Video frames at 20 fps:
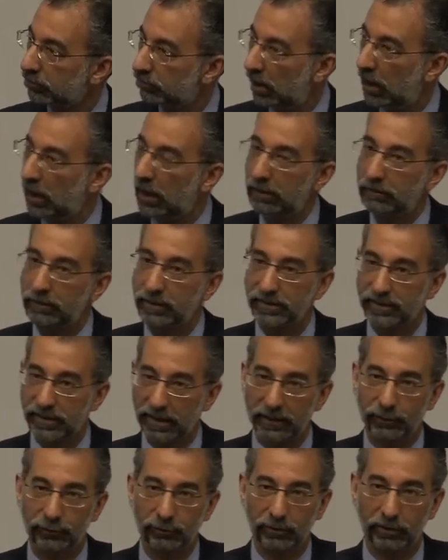crime, et
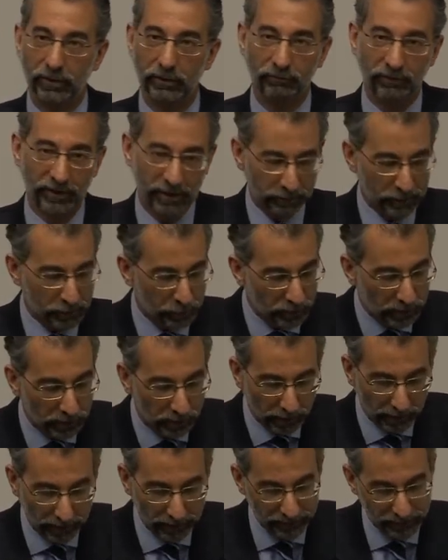cetera. Reading between
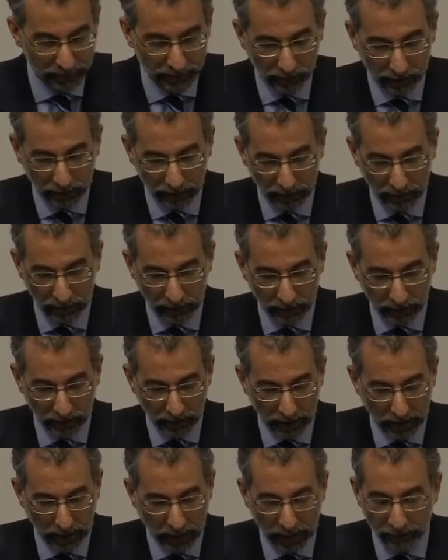the lines and,
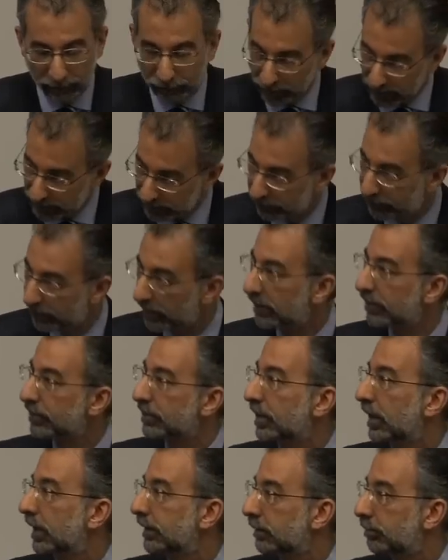uh, and reading
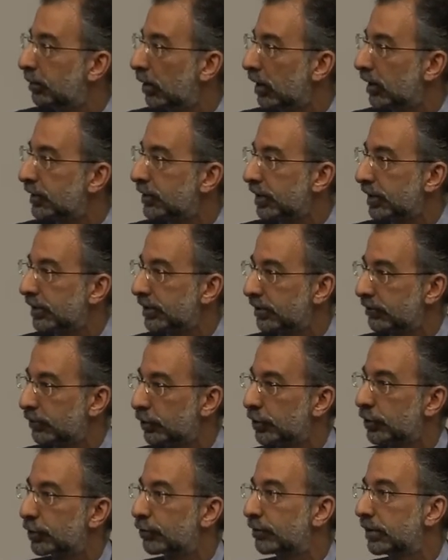things like The Politics of
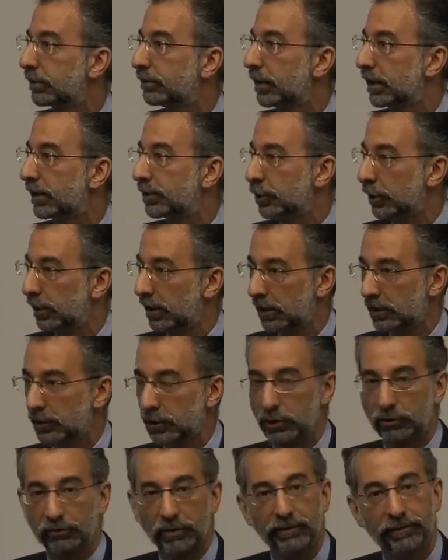Judiciary by J A
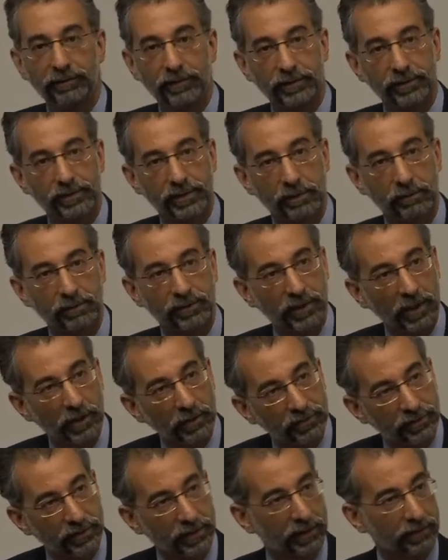G Griffiths. It was
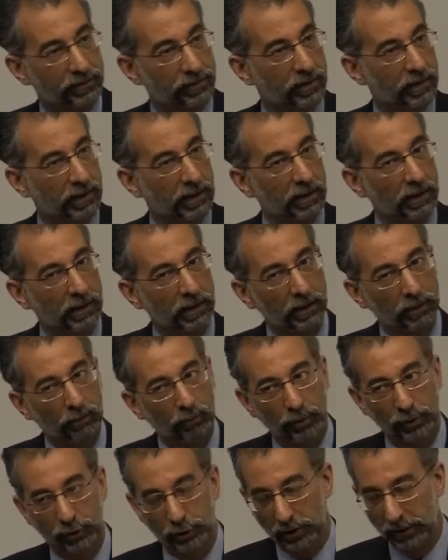those things
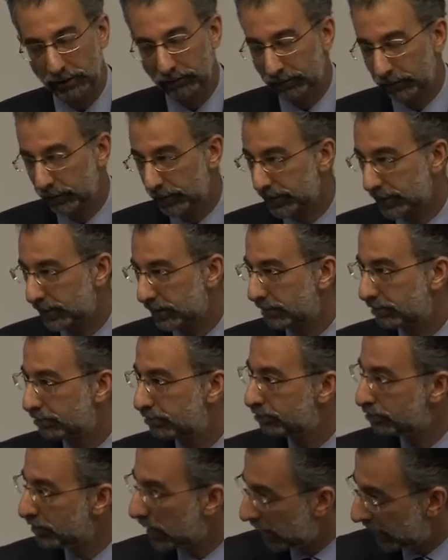which influenced
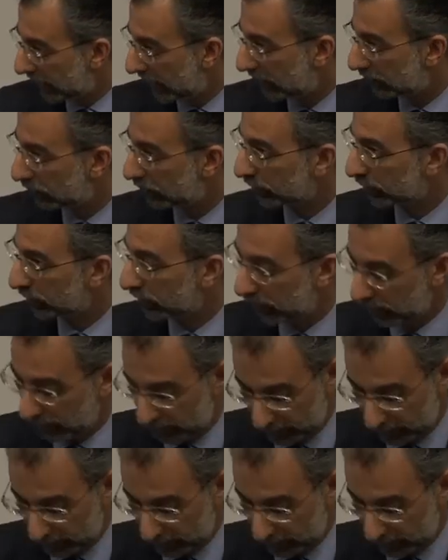my outlook on